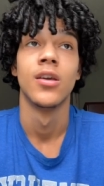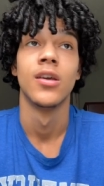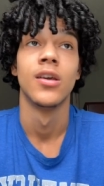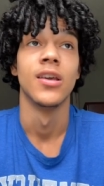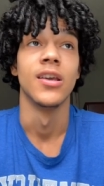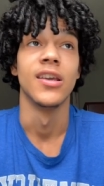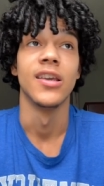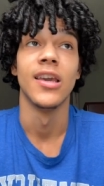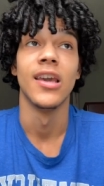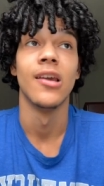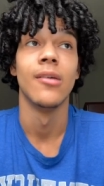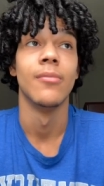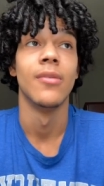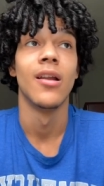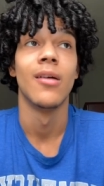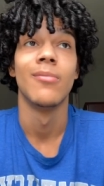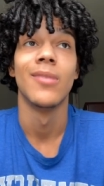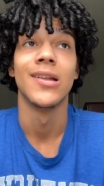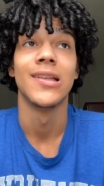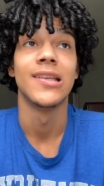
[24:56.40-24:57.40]
yeah, man,
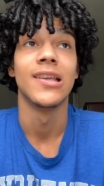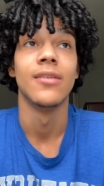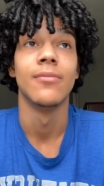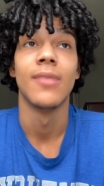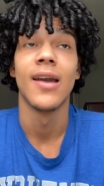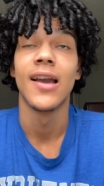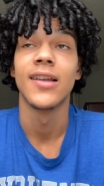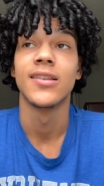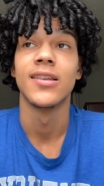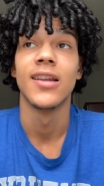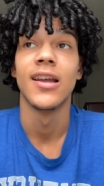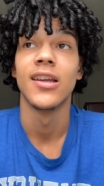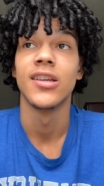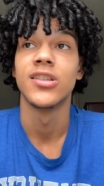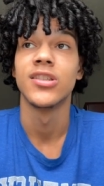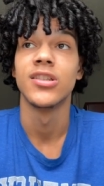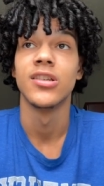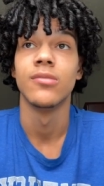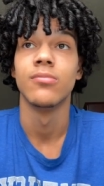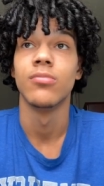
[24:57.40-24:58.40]
I'm about to get back to that
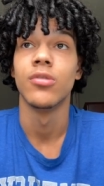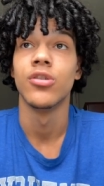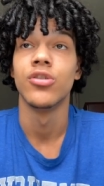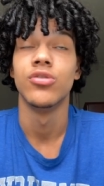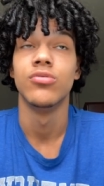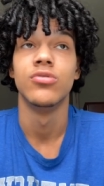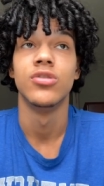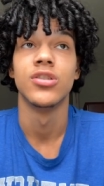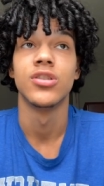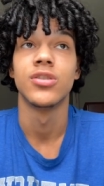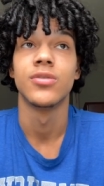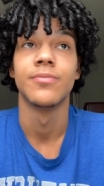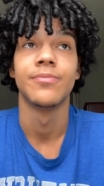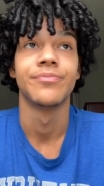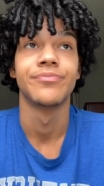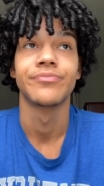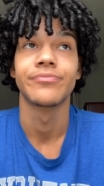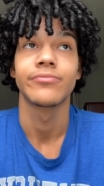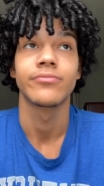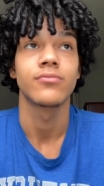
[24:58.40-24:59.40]
shit, bro. You just
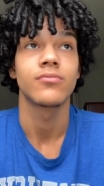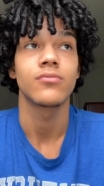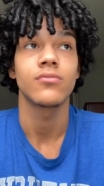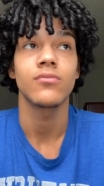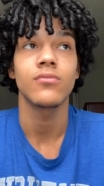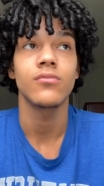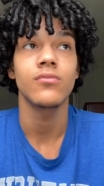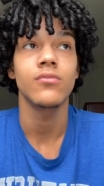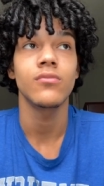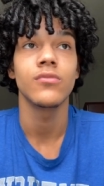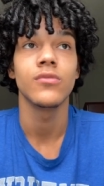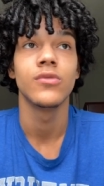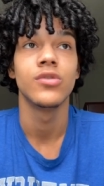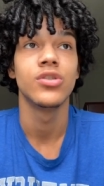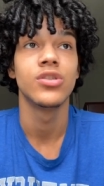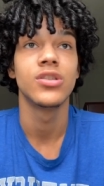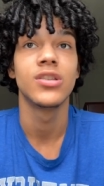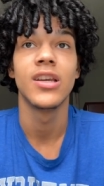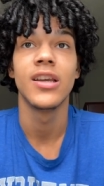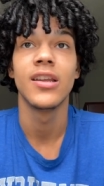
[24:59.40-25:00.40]

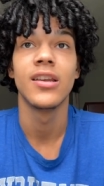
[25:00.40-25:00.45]
getting